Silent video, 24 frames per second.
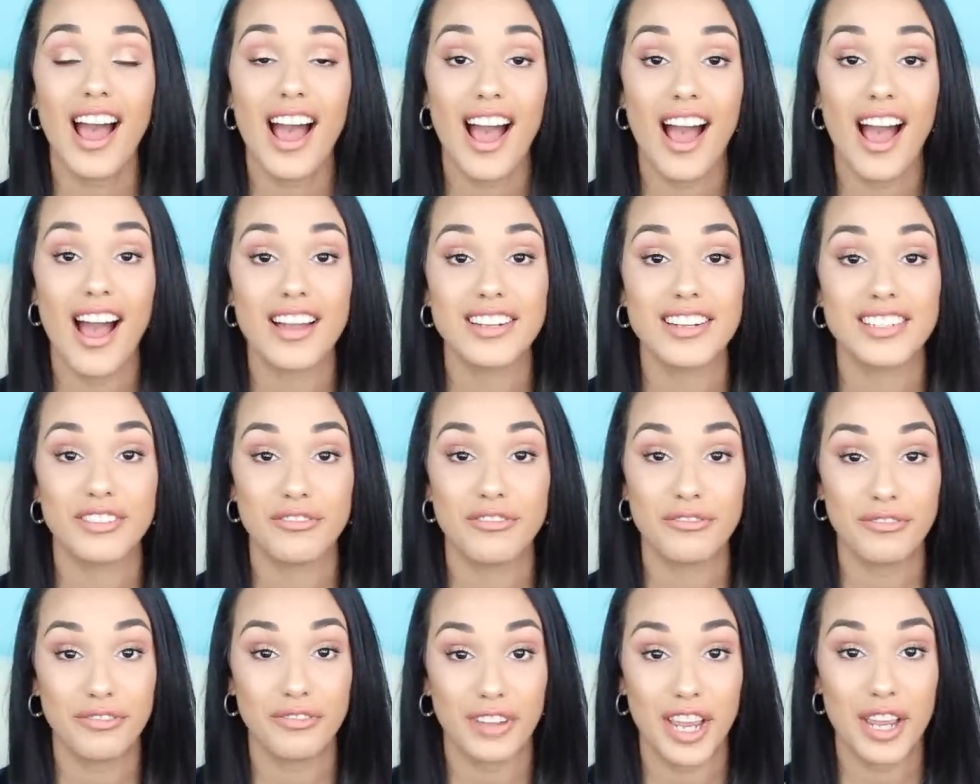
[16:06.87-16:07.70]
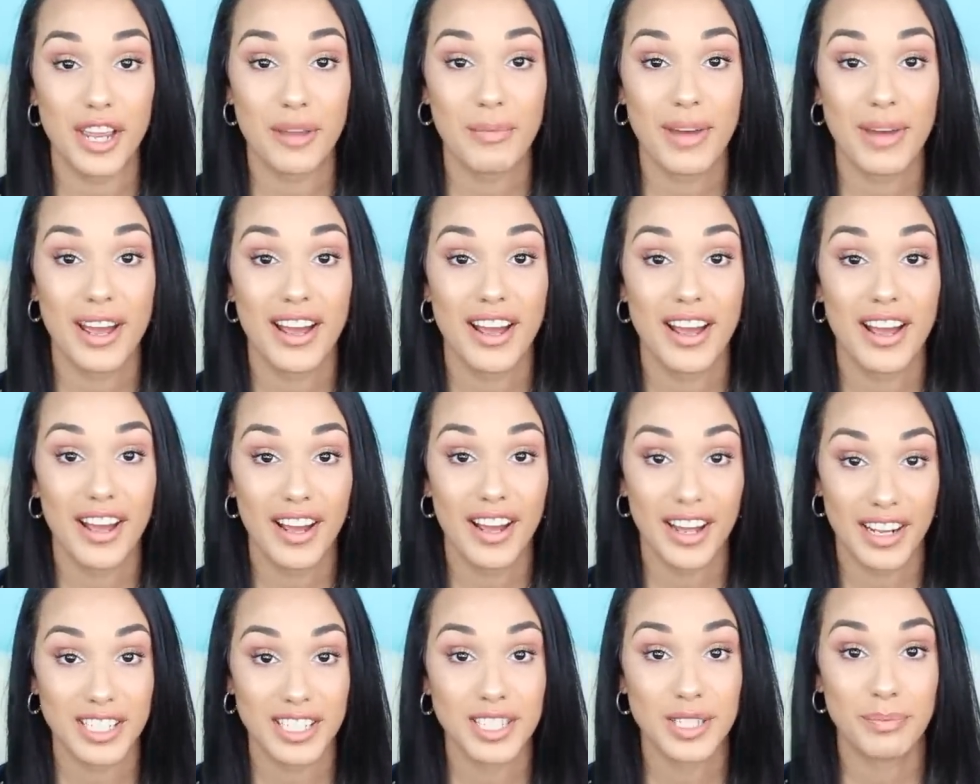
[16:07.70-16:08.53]
at
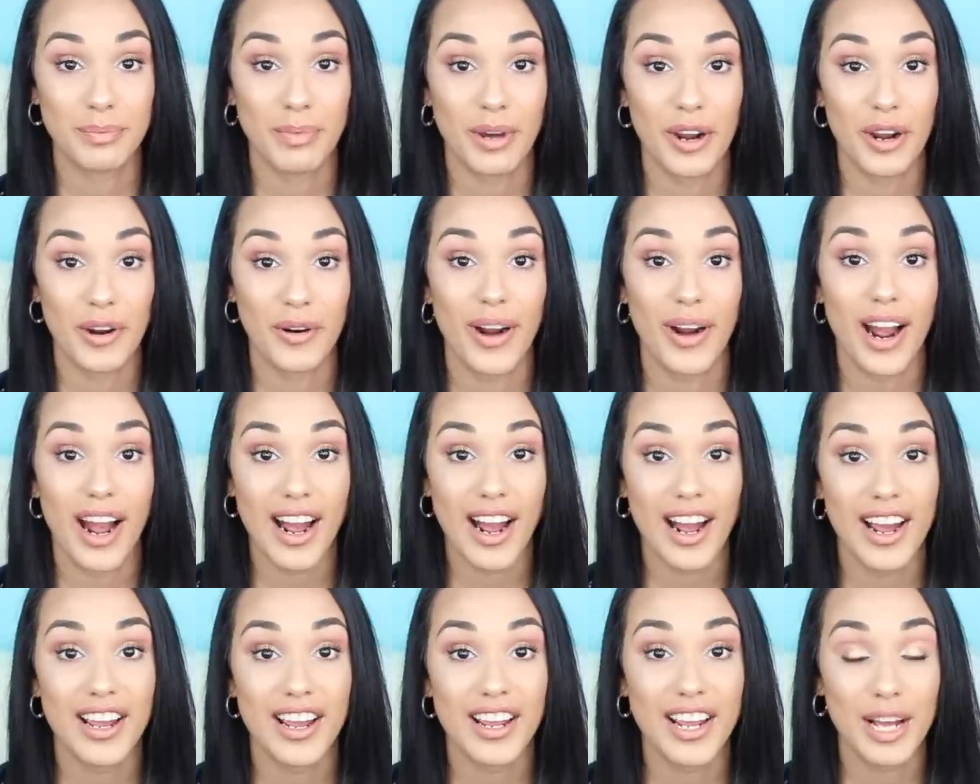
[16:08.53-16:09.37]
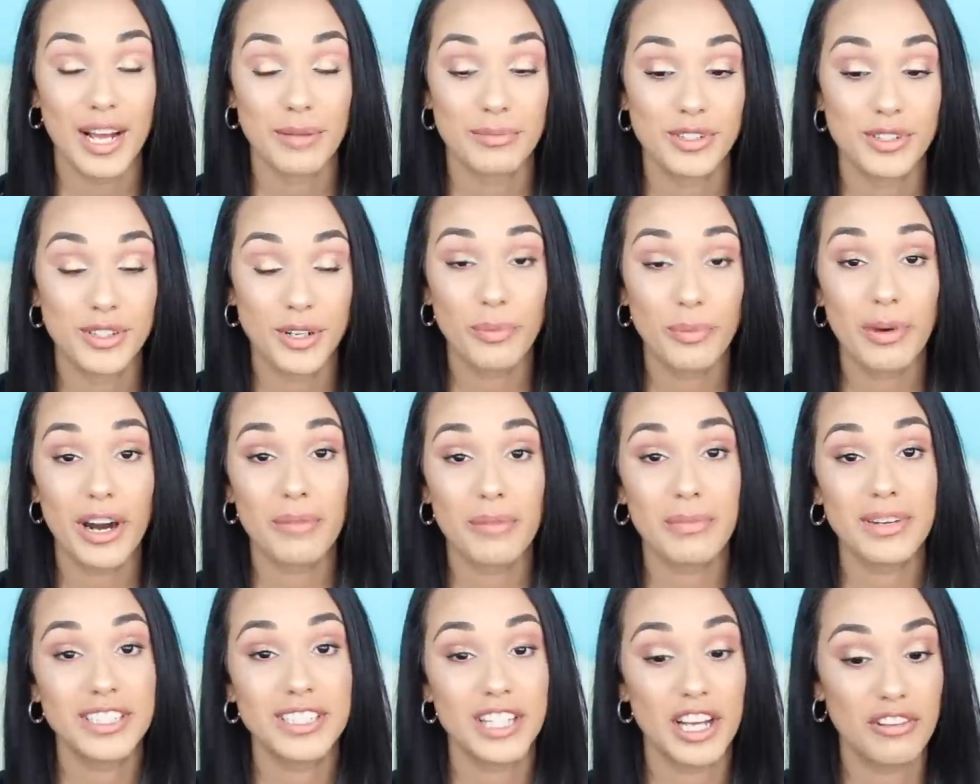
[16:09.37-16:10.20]
Phamexpo. I am so proud
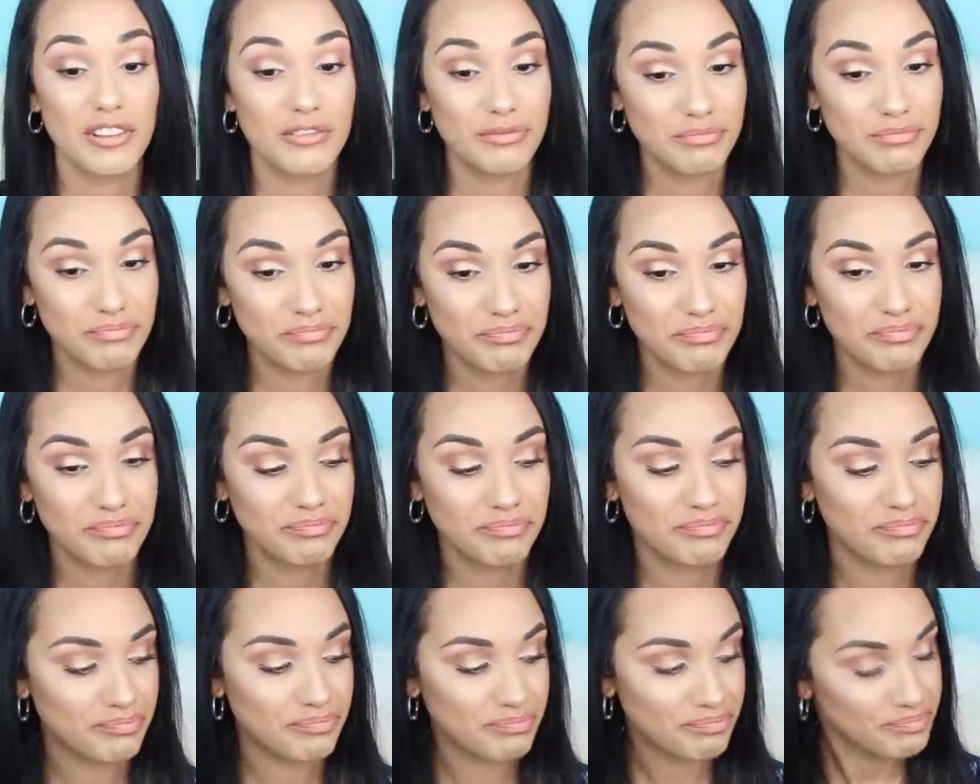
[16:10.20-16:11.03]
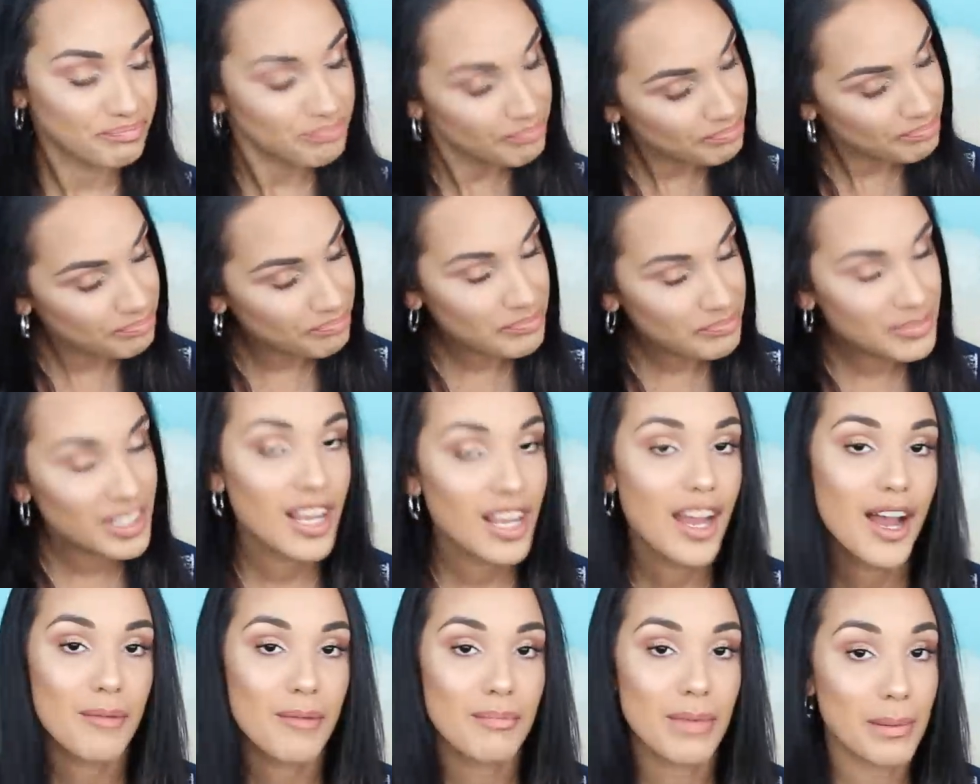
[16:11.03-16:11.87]
of myself.
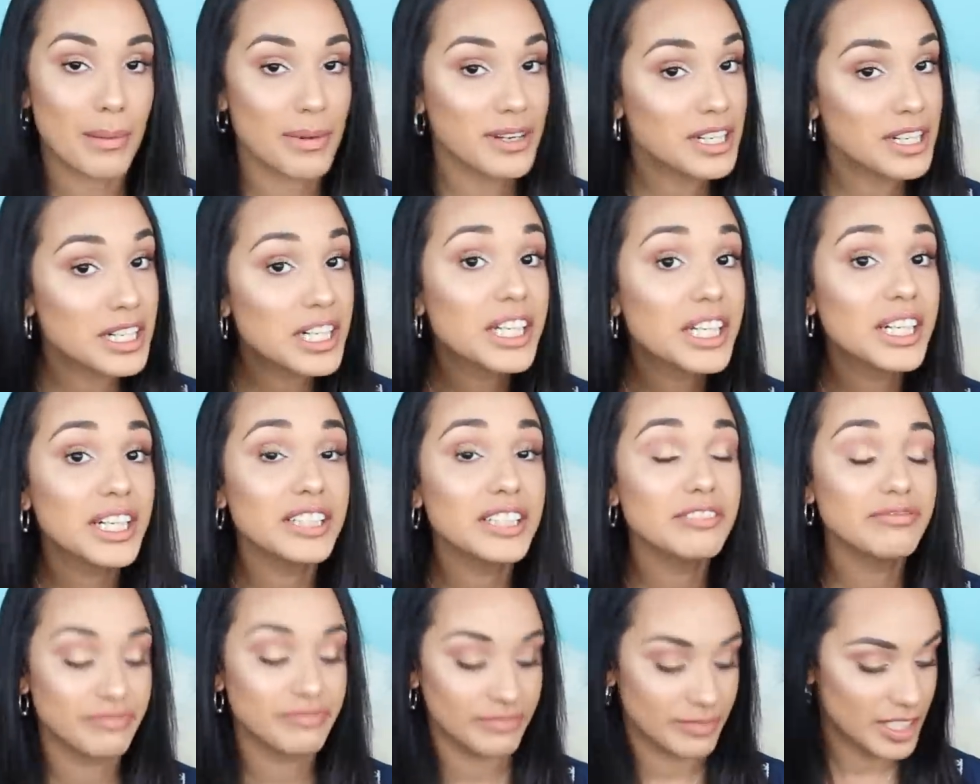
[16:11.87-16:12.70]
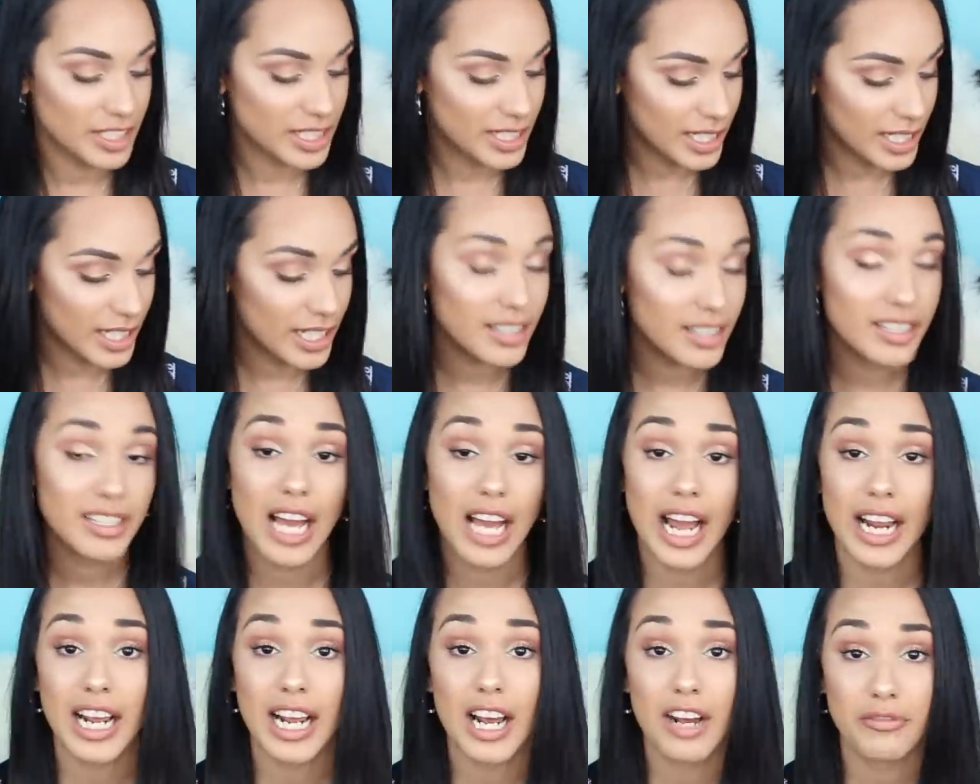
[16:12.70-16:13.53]
Mama did good. See,
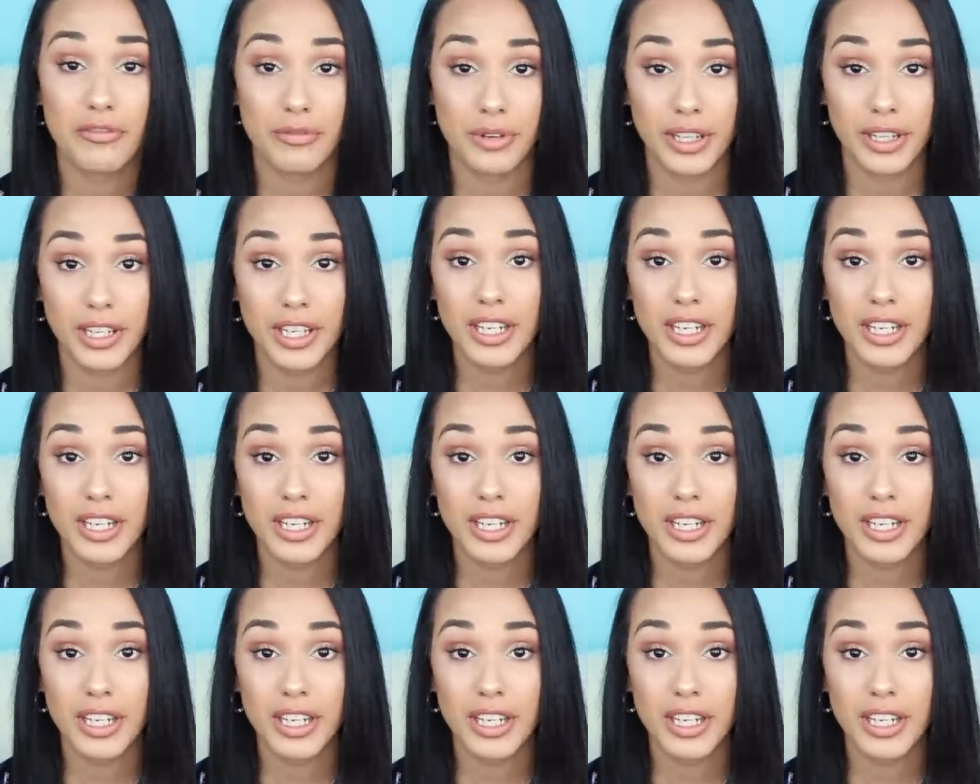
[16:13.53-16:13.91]
I got